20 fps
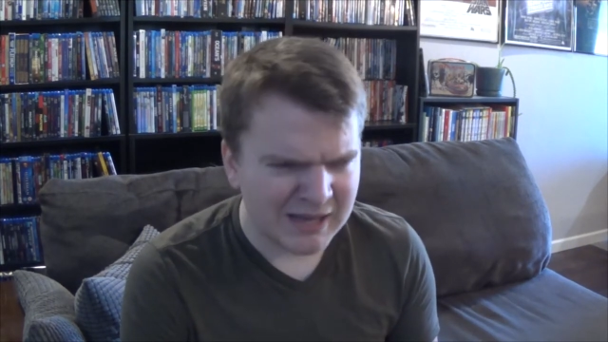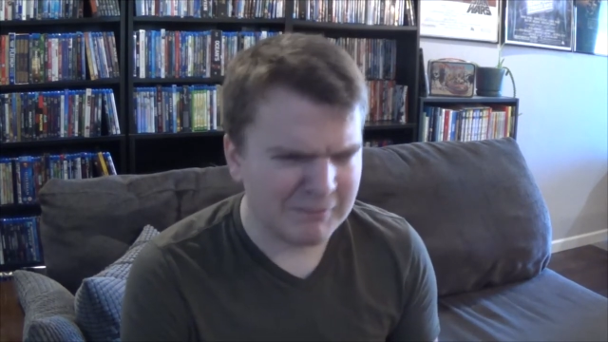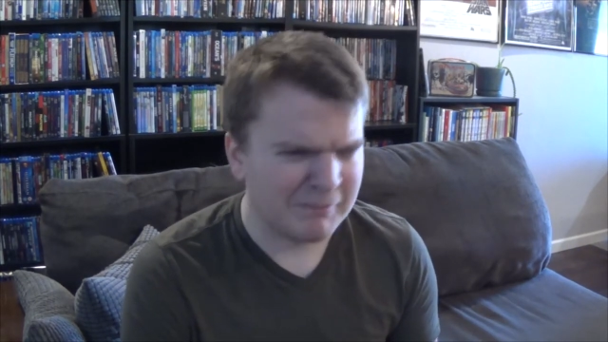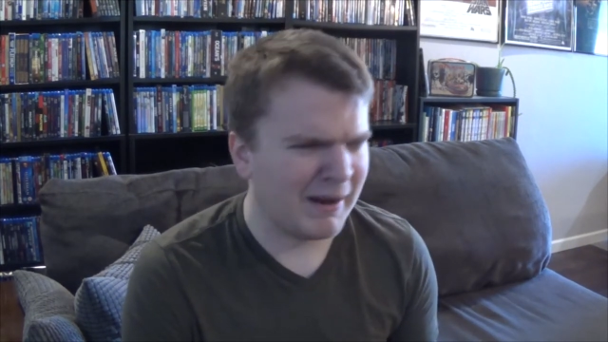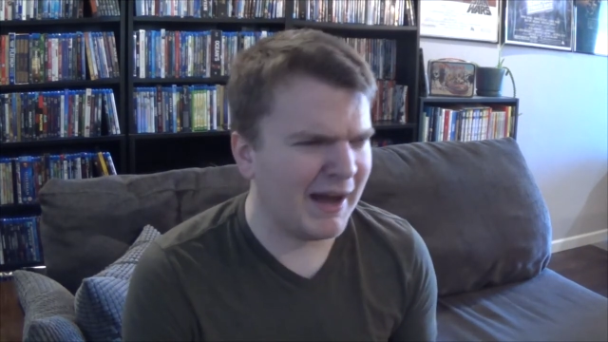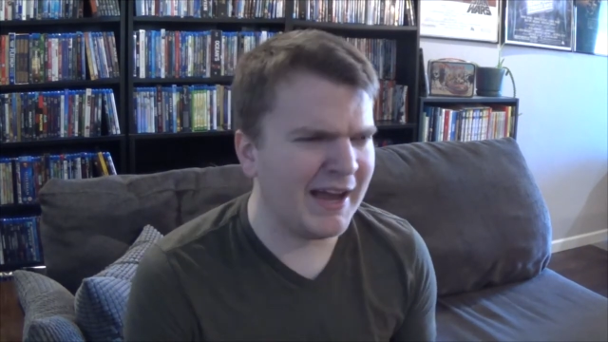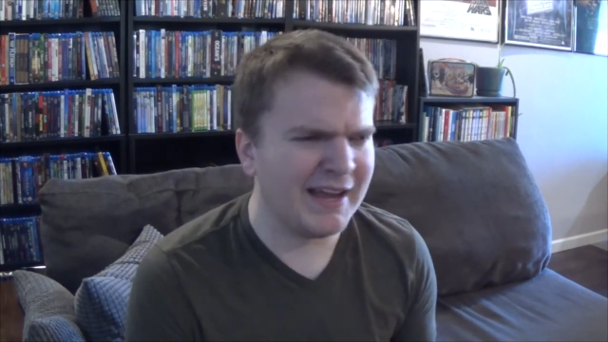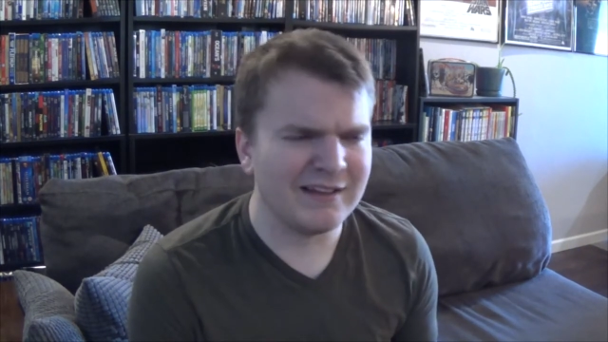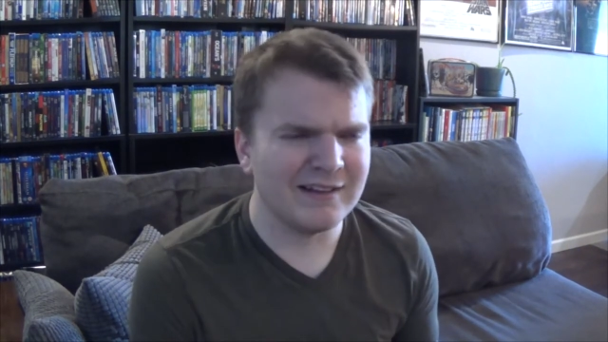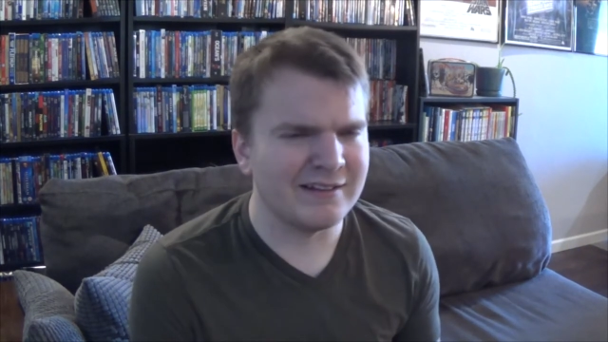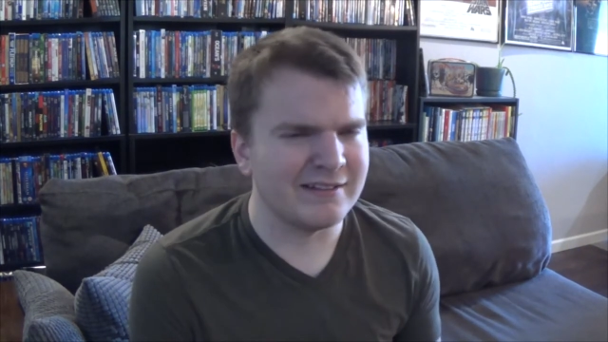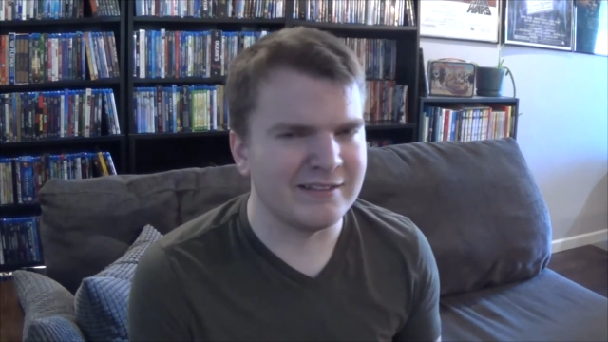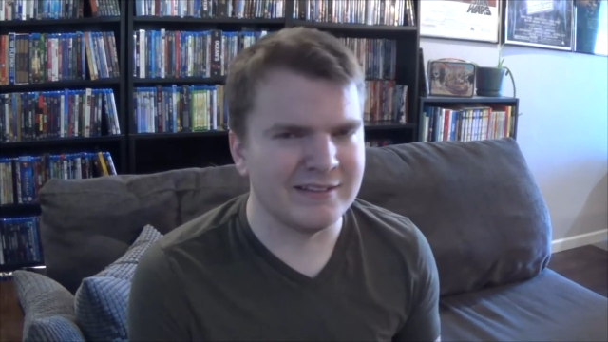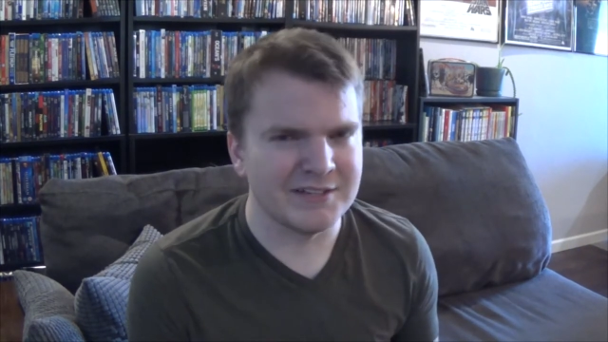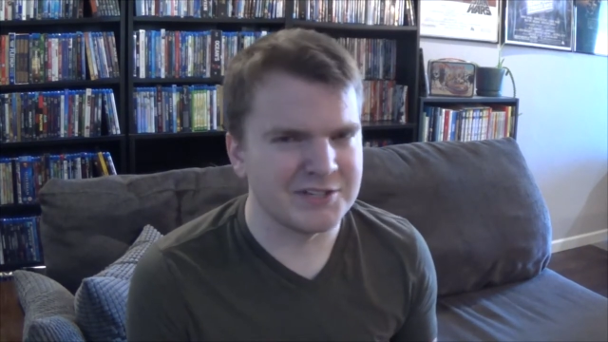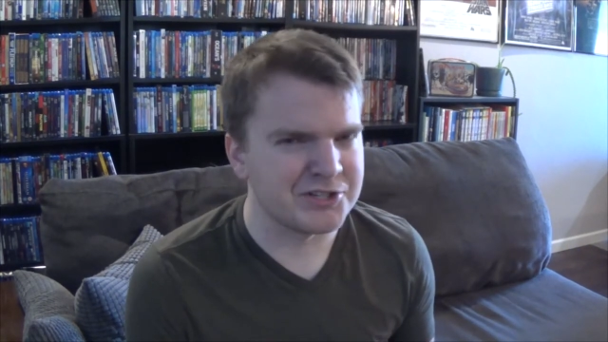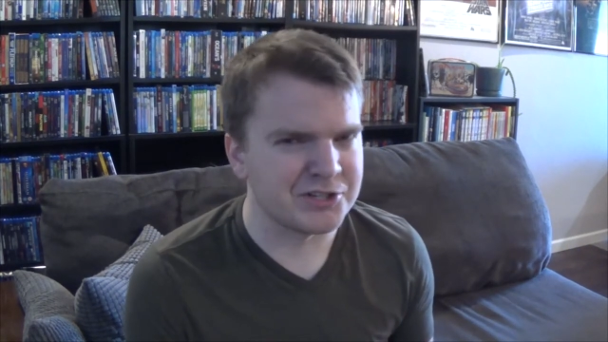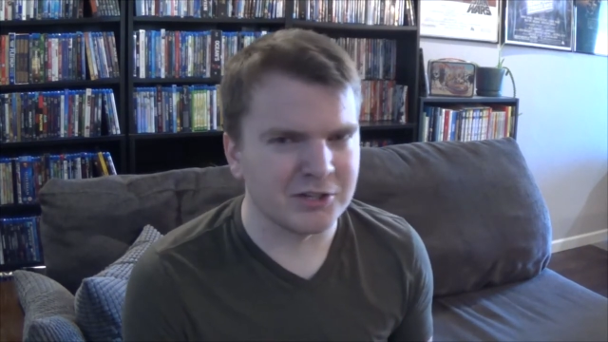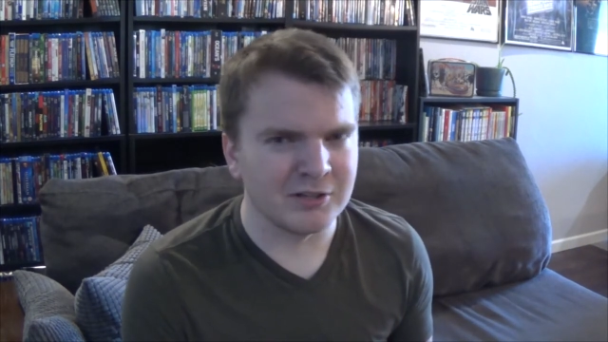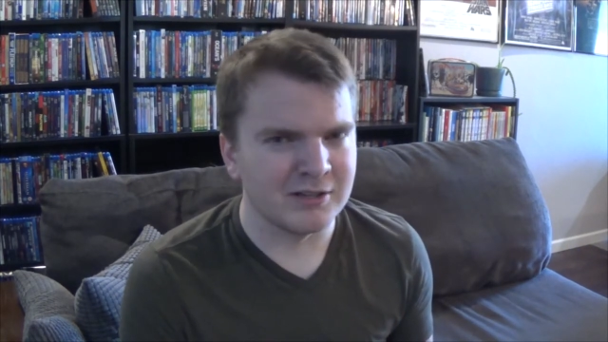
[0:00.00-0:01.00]
Buy it on
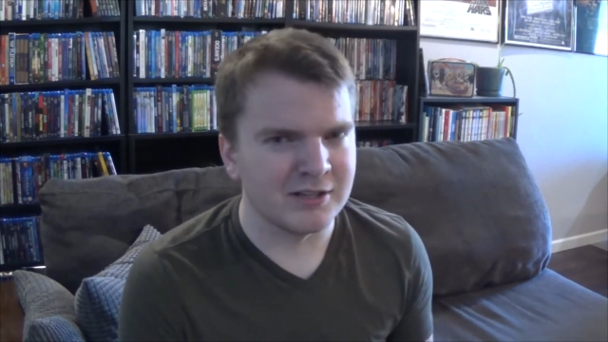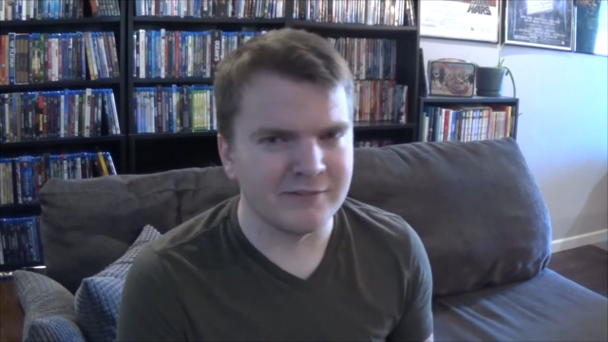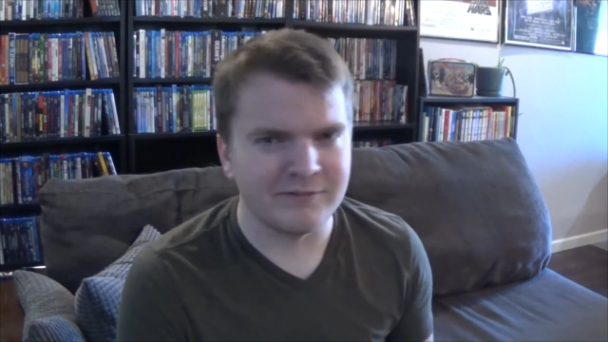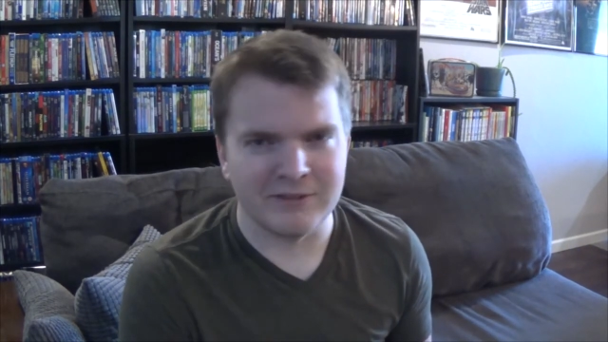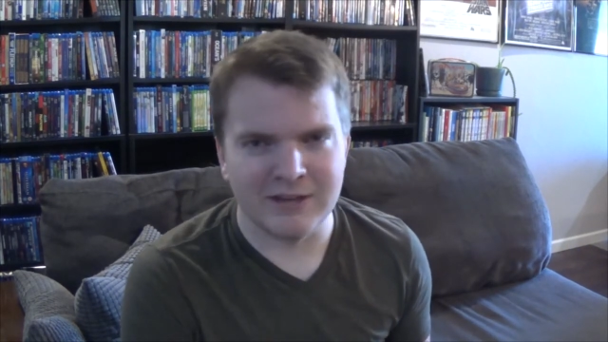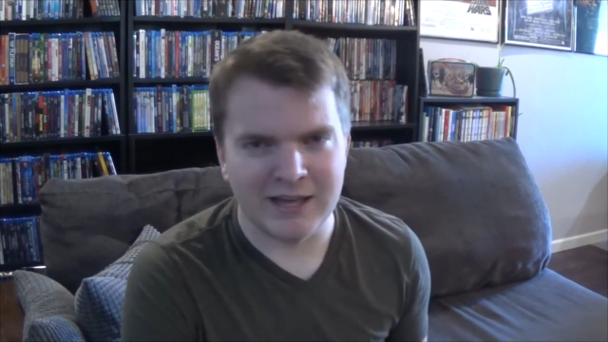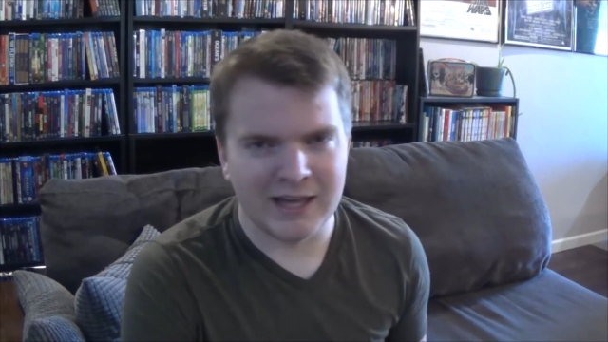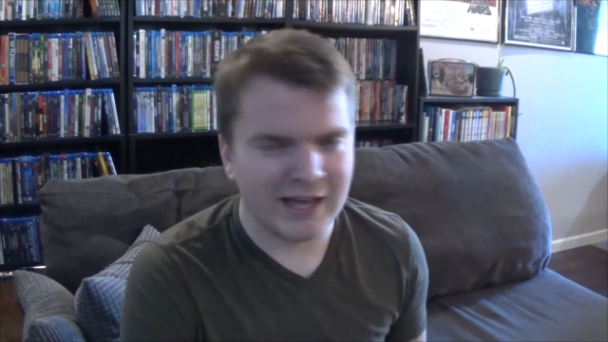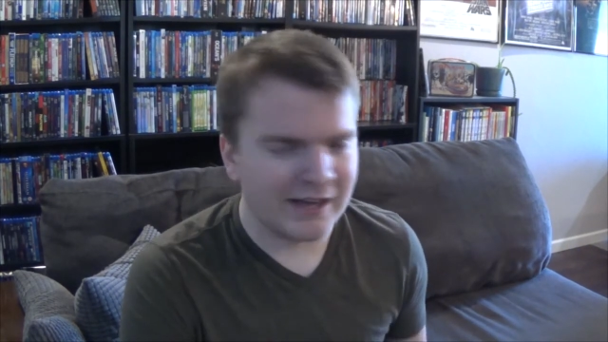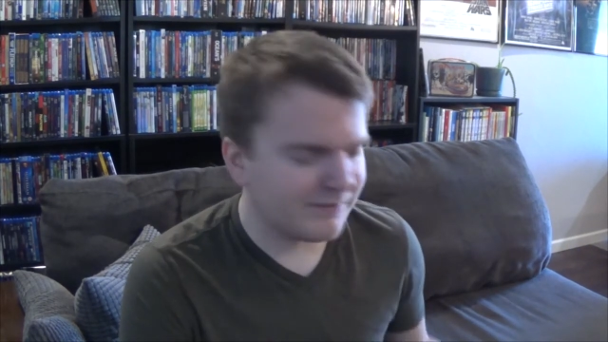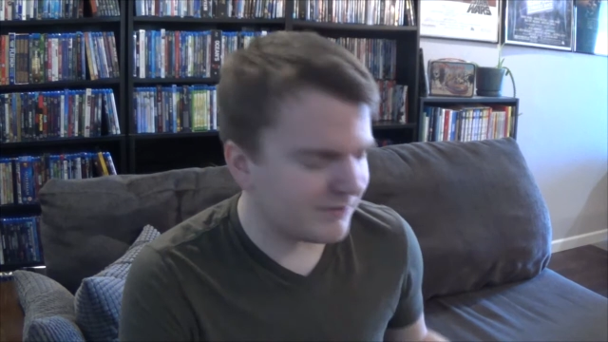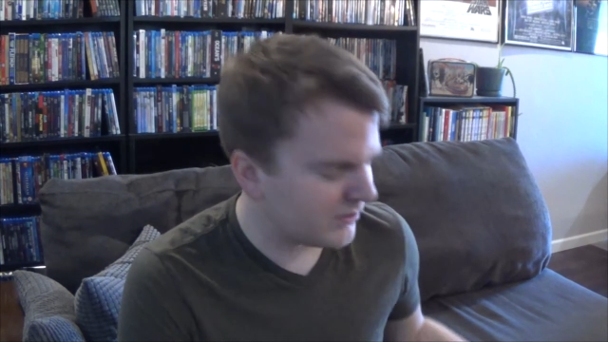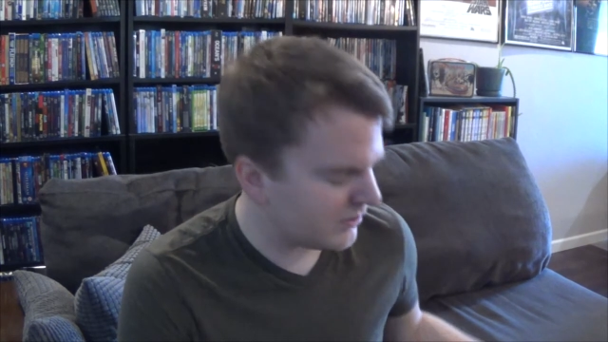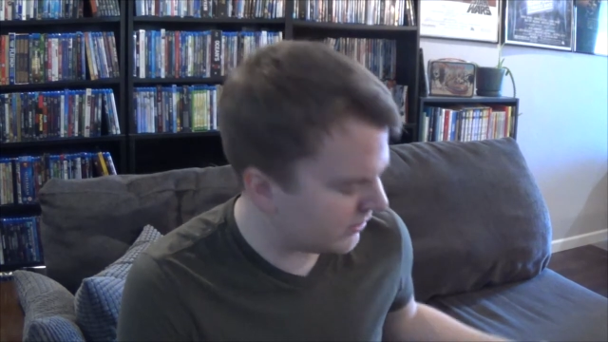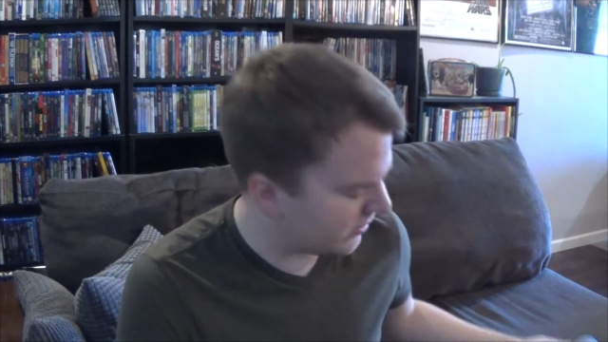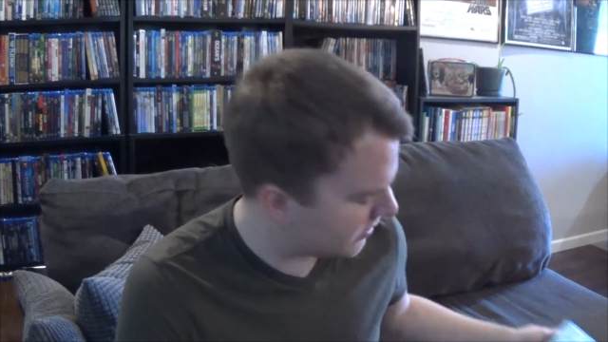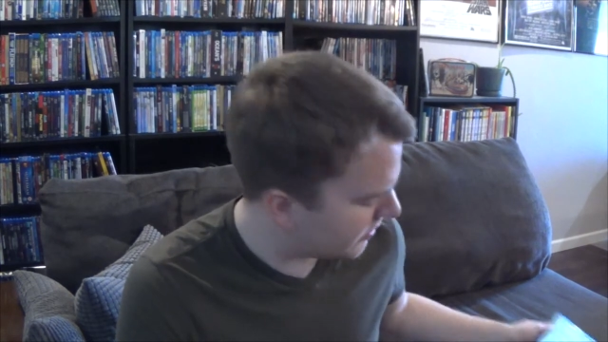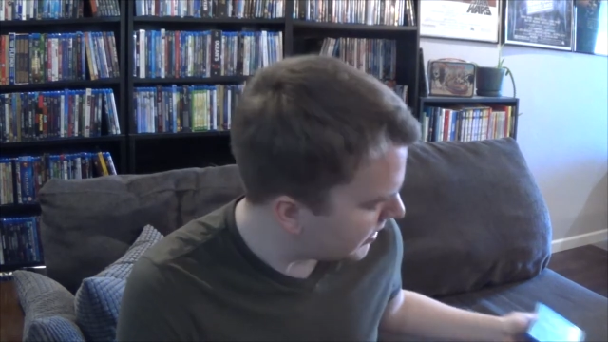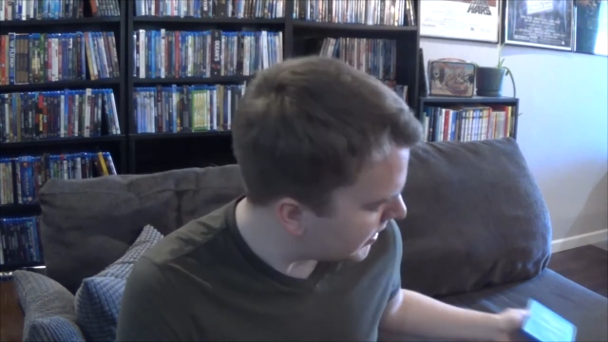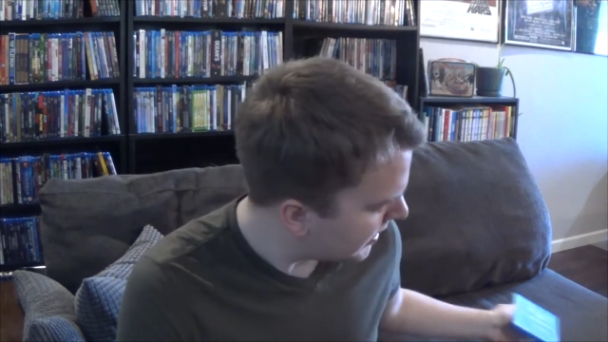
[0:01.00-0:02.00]
digital if you have to.